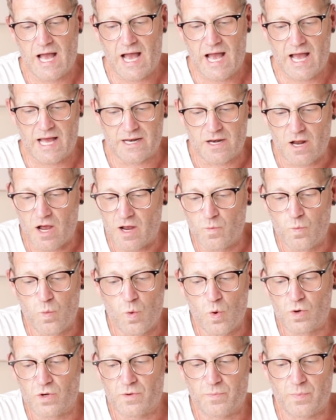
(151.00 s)
and I
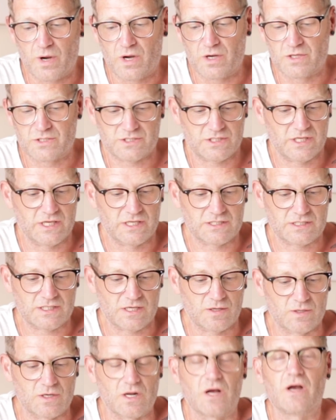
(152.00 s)
walked past this
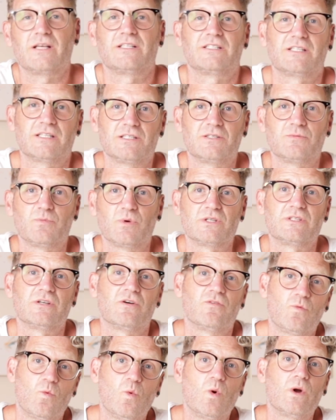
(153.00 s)
and I said to
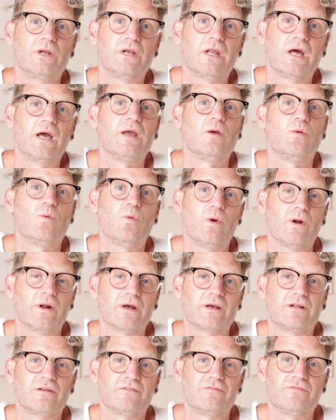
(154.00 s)
myself, one day when I
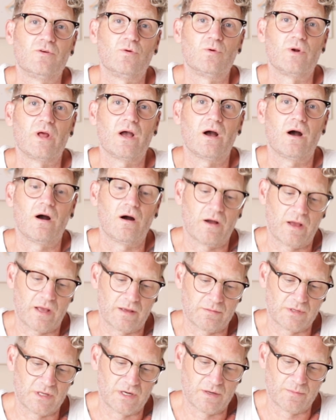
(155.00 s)
can afford it, I
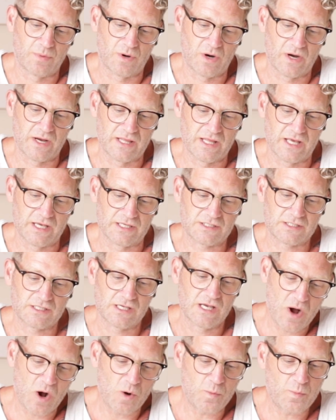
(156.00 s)
am going to buy this.
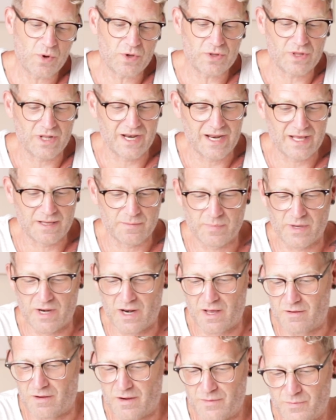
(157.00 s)
I'll put the link
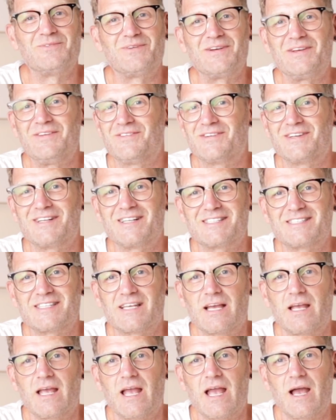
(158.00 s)
below. I'm not even going to
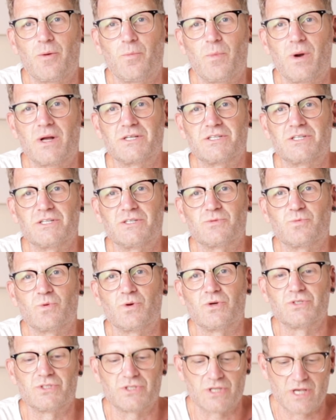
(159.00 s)
say how much this
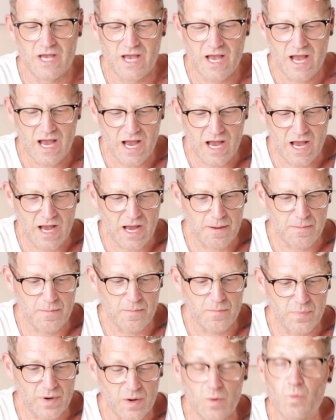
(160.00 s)
was,
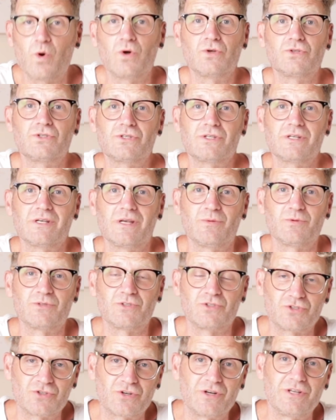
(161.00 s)
but it was
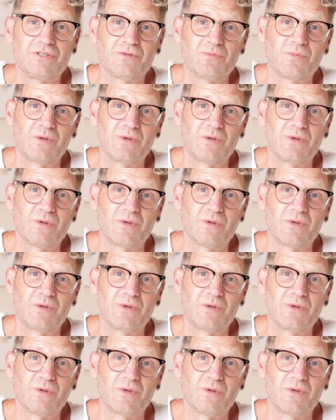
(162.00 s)
a treat to